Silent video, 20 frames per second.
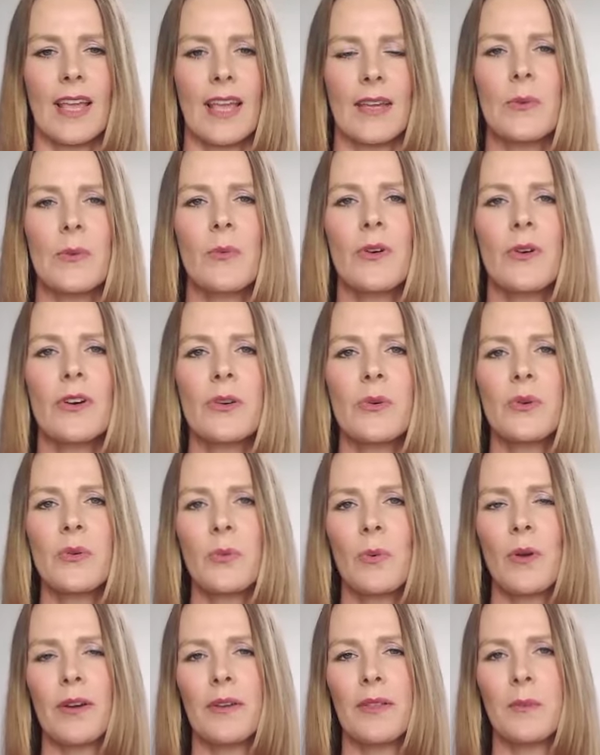We work
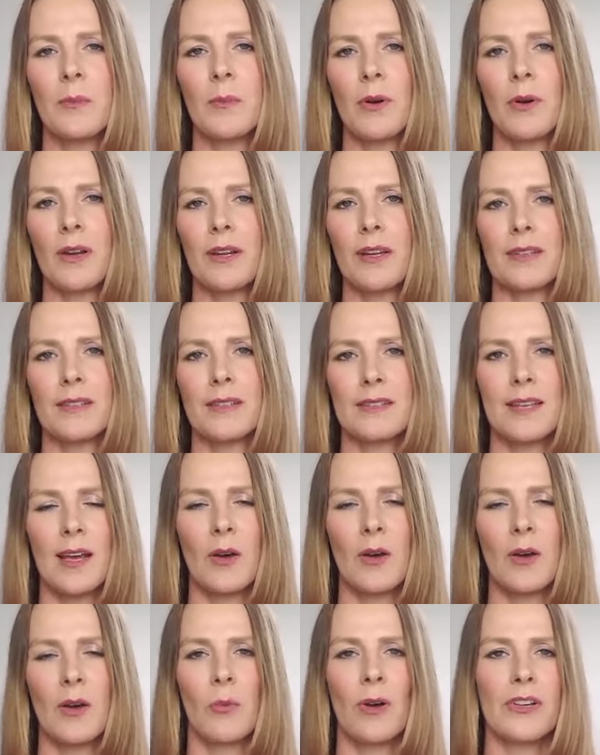with where the body is
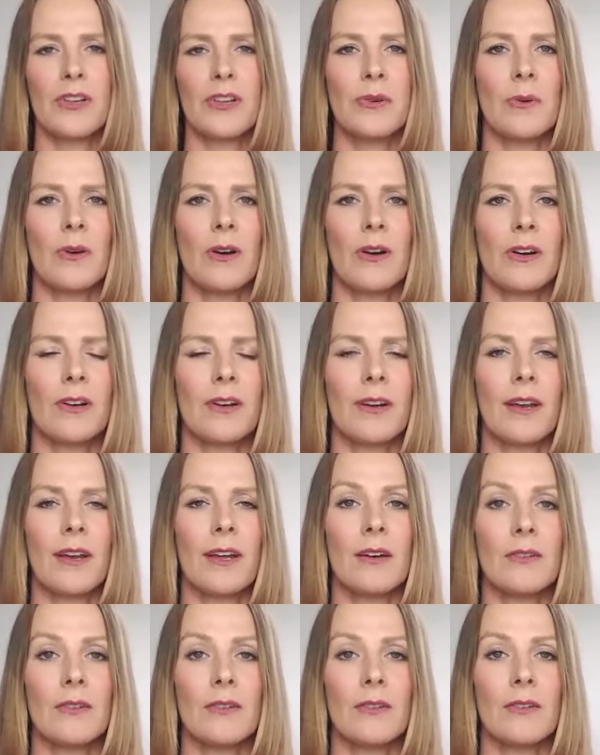now, where you are
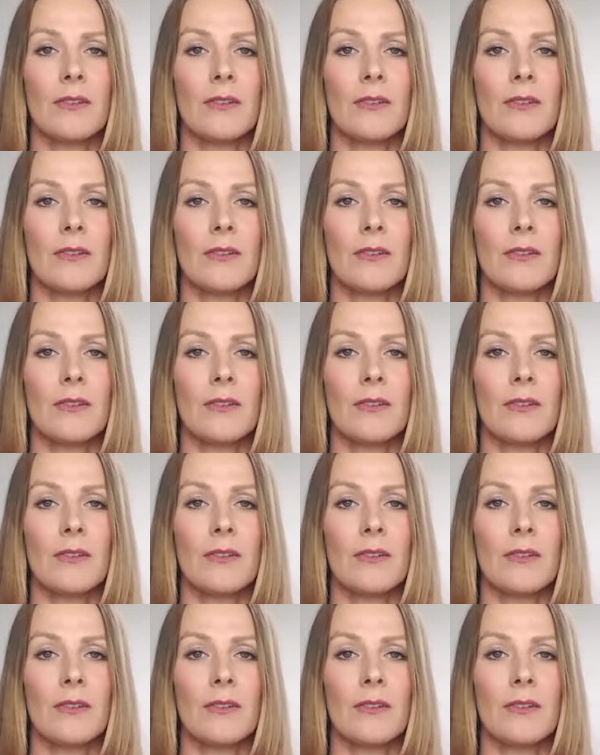now.